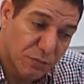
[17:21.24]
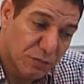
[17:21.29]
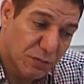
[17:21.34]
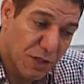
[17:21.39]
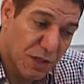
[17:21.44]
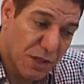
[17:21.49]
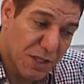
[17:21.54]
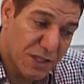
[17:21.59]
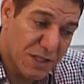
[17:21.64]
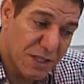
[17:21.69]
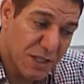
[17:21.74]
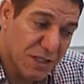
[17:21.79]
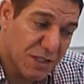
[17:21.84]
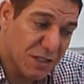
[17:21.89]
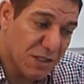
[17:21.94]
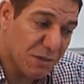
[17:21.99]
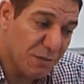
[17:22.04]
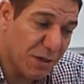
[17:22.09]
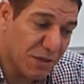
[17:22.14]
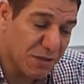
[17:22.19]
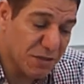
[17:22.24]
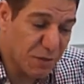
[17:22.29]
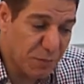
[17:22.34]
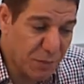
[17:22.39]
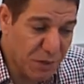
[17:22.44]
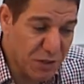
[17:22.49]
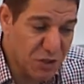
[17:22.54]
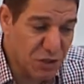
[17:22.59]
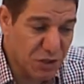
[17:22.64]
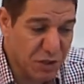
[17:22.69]
This is
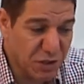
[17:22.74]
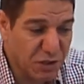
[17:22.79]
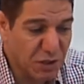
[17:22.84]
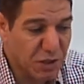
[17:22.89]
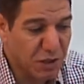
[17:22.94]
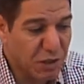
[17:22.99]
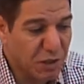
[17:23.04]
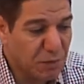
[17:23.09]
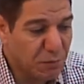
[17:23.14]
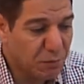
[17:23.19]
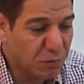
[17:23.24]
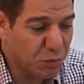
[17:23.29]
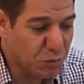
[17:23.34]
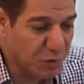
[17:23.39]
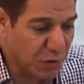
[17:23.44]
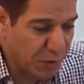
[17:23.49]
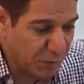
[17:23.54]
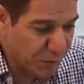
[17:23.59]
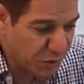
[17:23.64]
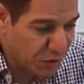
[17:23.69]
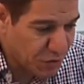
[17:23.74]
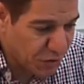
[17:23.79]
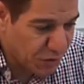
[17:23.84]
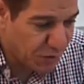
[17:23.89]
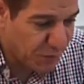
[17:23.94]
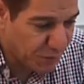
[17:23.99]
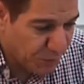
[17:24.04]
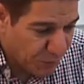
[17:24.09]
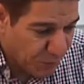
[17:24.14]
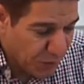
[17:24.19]
Emancipation Proclamation.
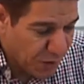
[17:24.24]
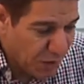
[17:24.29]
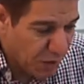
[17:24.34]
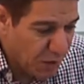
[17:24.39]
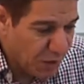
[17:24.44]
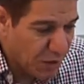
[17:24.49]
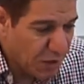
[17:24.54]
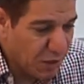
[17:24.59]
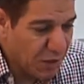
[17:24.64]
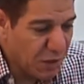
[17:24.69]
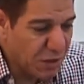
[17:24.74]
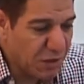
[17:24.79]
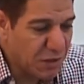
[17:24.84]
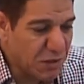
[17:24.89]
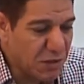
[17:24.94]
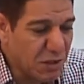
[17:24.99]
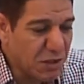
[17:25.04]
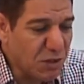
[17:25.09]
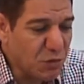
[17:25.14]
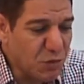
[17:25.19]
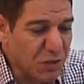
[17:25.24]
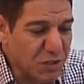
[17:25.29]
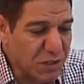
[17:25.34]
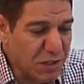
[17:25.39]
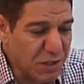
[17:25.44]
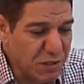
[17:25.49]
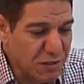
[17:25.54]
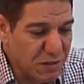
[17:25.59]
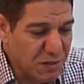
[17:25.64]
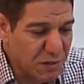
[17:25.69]
Insidious
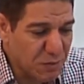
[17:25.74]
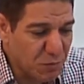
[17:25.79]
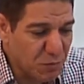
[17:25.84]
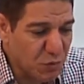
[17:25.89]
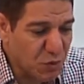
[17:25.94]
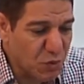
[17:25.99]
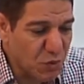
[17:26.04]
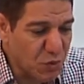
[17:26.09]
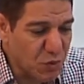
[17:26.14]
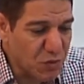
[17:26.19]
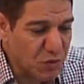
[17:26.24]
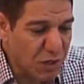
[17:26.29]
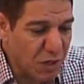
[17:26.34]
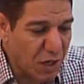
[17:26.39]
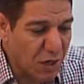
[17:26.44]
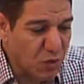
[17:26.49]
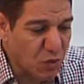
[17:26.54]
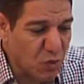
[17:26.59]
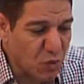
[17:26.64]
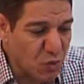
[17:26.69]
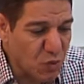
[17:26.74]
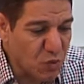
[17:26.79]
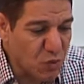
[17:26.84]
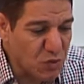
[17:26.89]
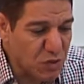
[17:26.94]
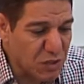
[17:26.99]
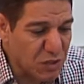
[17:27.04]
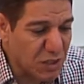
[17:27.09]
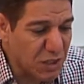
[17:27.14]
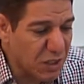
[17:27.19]
racism
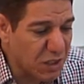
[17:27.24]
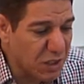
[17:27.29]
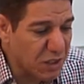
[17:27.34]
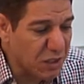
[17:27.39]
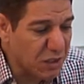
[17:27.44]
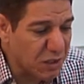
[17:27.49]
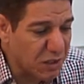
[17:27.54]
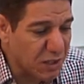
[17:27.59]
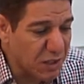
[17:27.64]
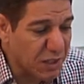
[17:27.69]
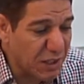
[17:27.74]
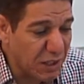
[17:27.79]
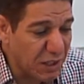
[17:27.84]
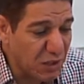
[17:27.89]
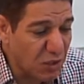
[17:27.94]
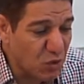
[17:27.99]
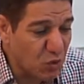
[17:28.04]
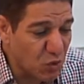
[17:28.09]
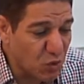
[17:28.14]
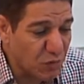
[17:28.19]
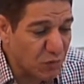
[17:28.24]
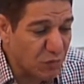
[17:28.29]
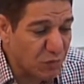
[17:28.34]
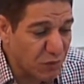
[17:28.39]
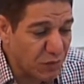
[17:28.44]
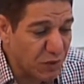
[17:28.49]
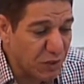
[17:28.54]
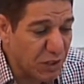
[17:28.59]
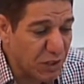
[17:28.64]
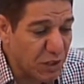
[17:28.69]
arose near the end of
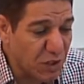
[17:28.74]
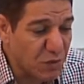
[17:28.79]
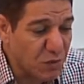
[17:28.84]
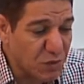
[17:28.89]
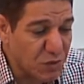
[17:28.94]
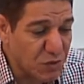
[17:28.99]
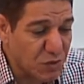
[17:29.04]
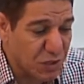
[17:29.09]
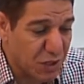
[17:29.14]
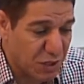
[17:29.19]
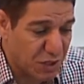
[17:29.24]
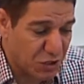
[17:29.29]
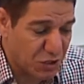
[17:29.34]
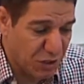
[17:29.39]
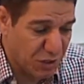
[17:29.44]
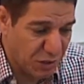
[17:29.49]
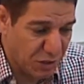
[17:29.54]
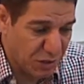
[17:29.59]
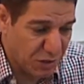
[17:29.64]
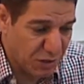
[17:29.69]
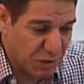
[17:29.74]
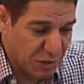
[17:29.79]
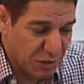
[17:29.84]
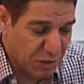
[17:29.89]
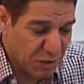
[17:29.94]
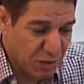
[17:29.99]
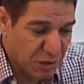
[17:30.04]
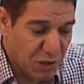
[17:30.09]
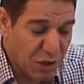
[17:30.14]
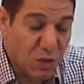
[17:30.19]
Reconstruction.
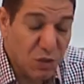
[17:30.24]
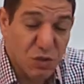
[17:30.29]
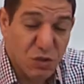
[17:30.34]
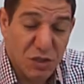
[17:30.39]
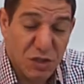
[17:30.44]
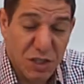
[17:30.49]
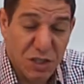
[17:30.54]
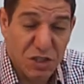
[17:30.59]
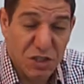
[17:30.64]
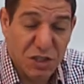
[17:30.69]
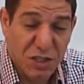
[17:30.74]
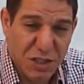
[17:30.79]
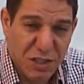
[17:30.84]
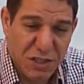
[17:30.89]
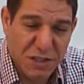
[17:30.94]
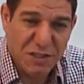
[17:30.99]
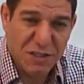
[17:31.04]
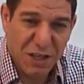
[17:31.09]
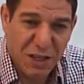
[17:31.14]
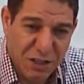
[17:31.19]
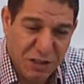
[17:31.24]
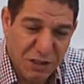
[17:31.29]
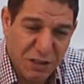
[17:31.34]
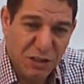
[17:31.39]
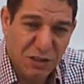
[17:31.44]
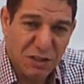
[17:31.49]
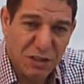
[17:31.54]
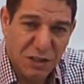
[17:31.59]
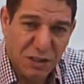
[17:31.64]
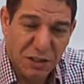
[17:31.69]
Reconstruction is an
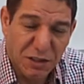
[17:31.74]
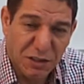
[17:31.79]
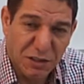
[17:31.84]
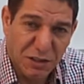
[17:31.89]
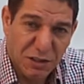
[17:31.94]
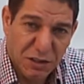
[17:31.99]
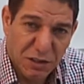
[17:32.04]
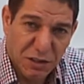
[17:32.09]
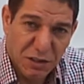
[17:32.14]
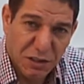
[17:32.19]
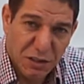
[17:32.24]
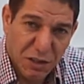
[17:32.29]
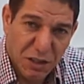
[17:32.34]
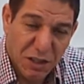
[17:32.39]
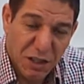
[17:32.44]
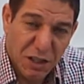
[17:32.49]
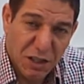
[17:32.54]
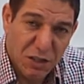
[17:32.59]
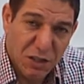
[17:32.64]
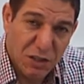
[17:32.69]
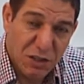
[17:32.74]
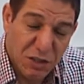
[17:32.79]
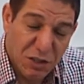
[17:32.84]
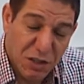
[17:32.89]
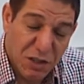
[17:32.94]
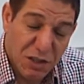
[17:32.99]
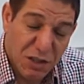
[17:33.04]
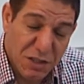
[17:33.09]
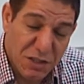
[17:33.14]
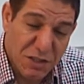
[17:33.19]
era, and
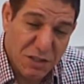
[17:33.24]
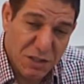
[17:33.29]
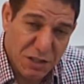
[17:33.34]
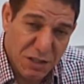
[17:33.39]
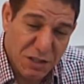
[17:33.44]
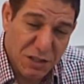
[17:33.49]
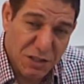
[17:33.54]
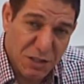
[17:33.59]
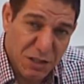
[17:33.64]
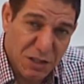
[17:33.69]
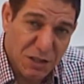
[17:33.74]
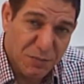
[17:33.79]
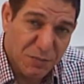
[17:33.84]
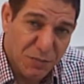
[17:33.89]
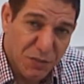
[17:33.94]
this era